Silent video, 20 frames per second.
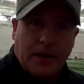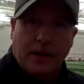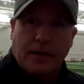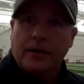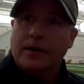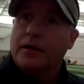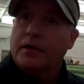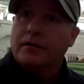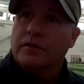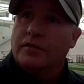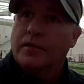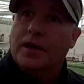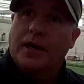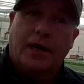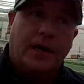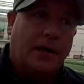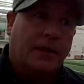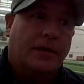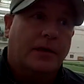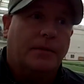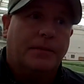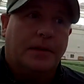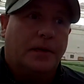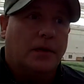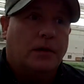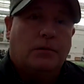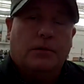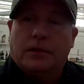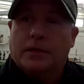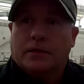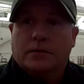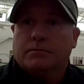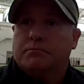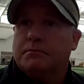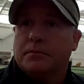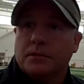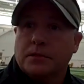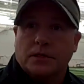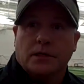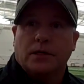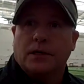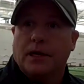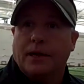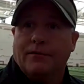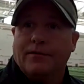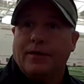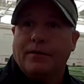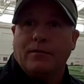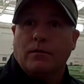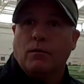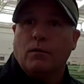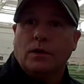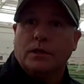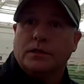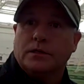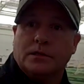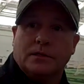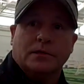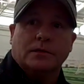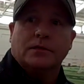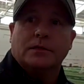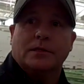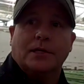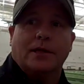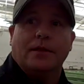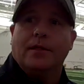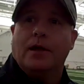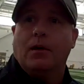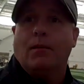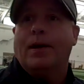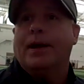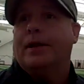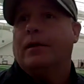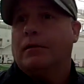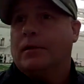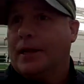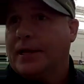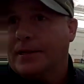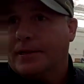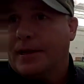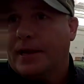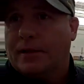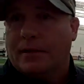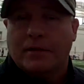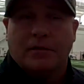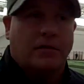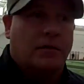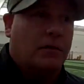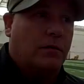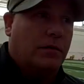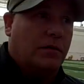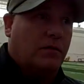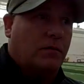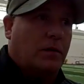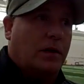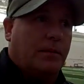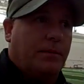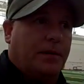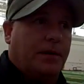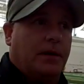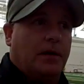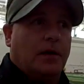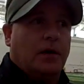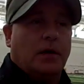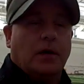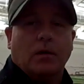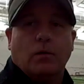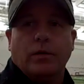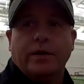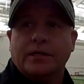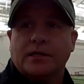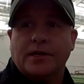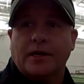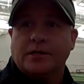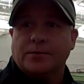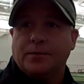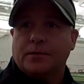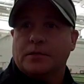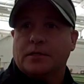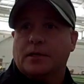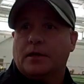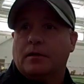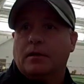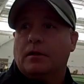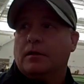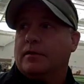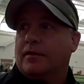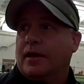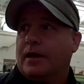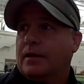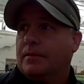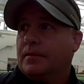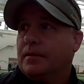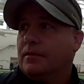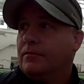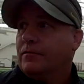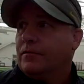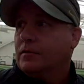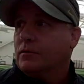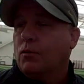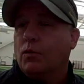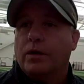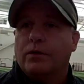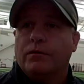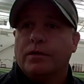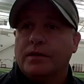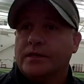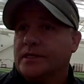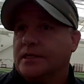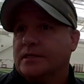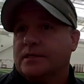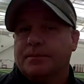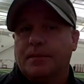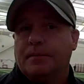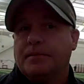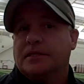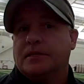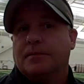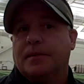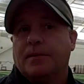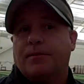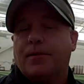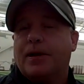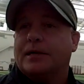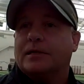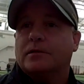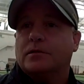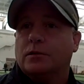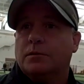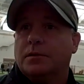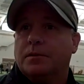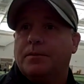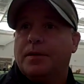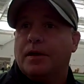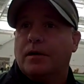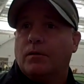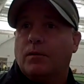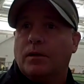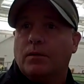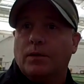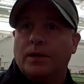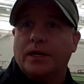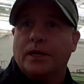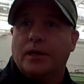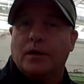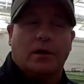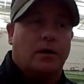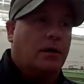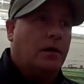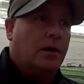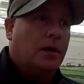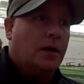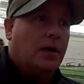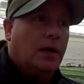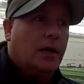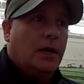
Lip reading: about it, and he'll say, hey, I think I'm going to go with this. And it's good, and I've never once said, no, I don't like that, let's go this way. But we discuss personnel all the time, and for one reason, so maybe somebody practiced a little bit better one week, or